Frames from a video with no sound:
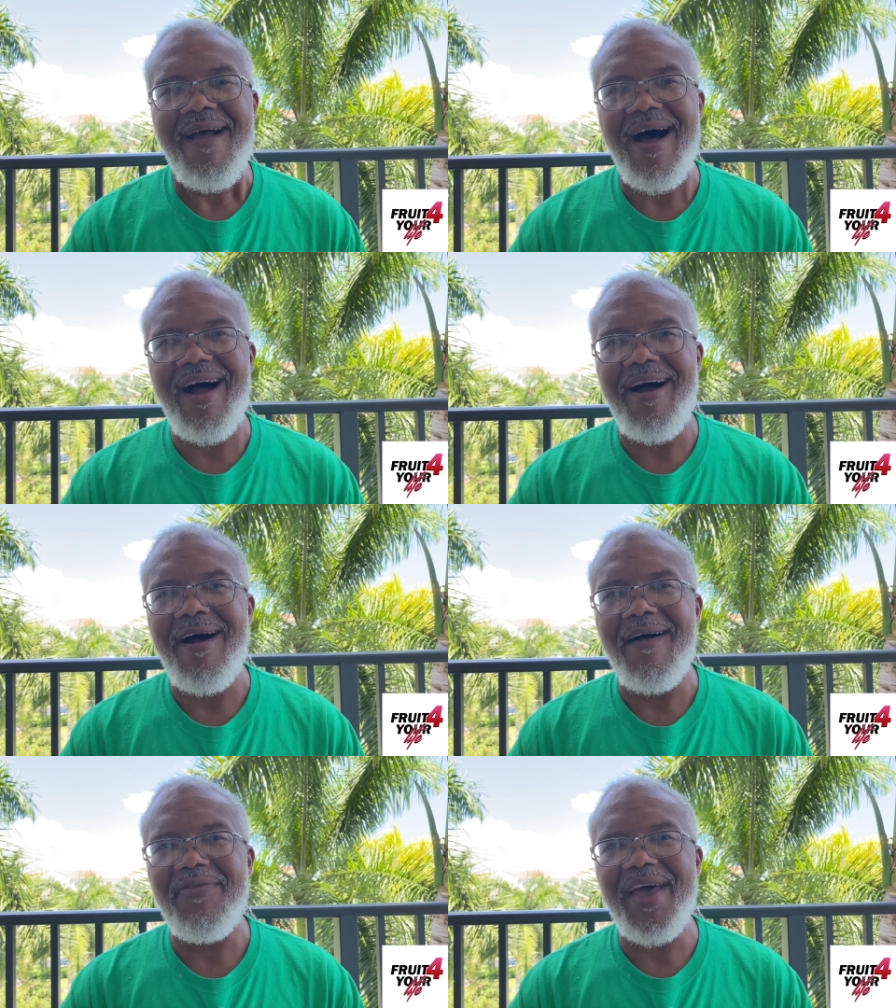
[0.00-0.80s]

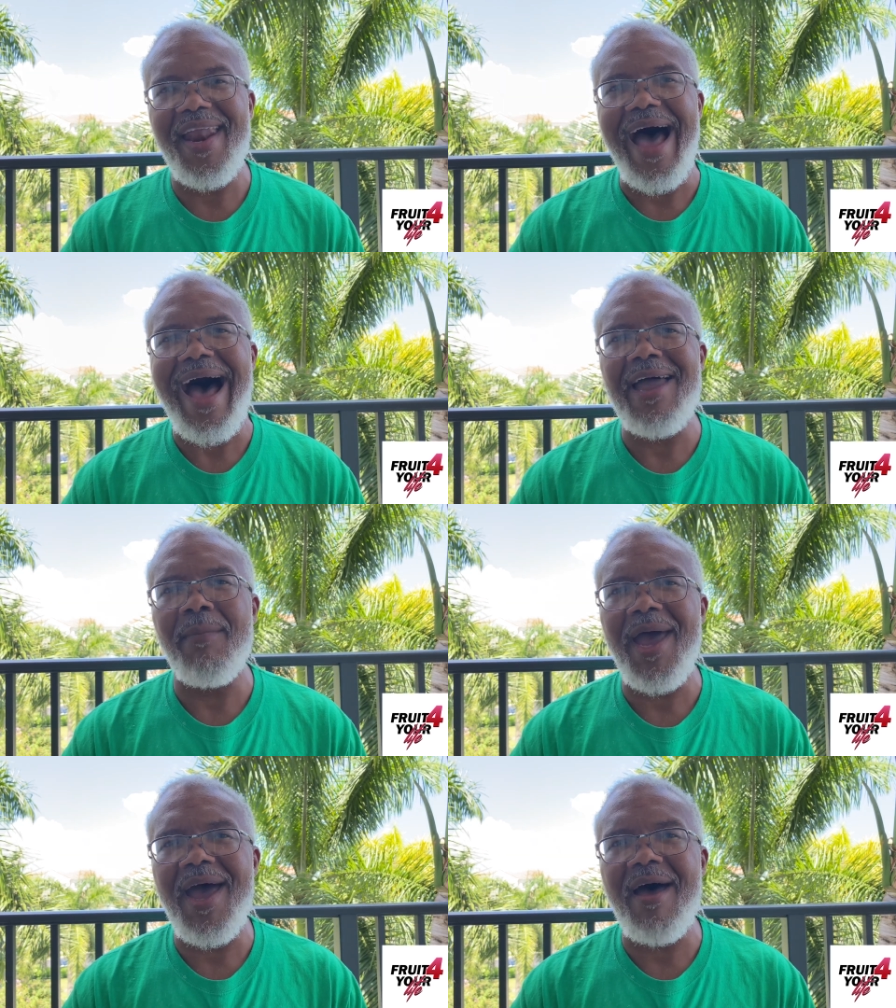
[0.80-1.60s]
uh, that I
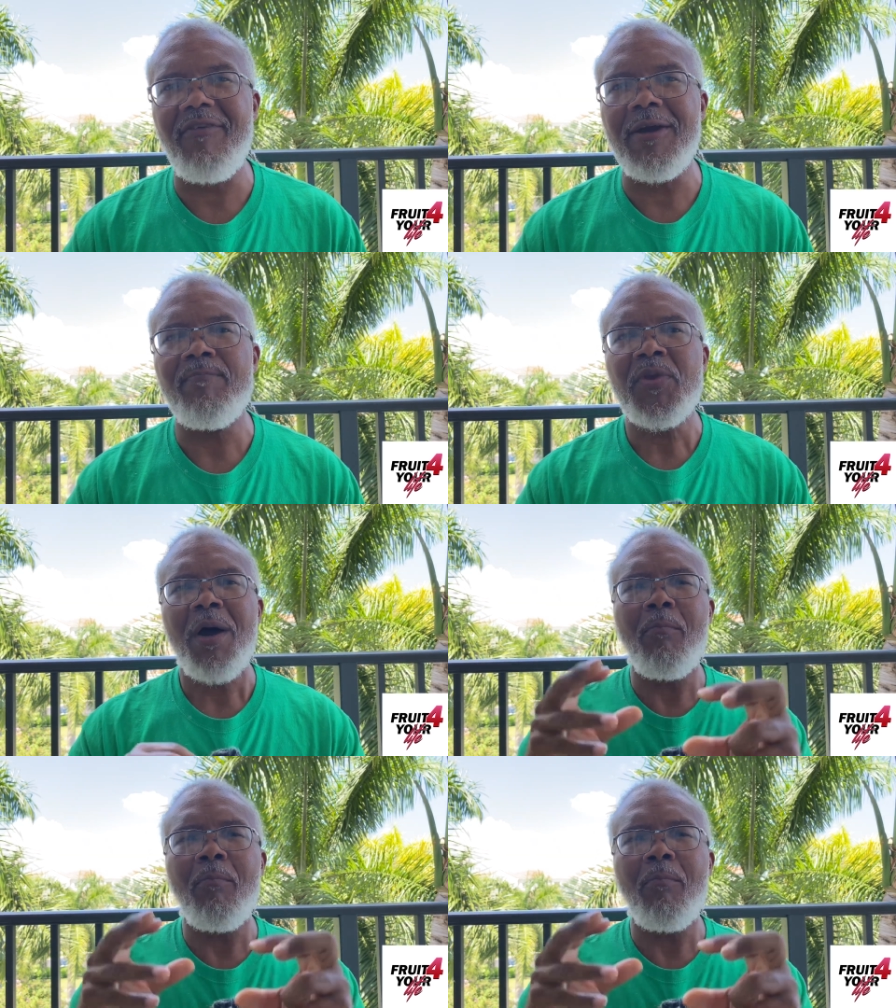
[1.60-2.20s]
am having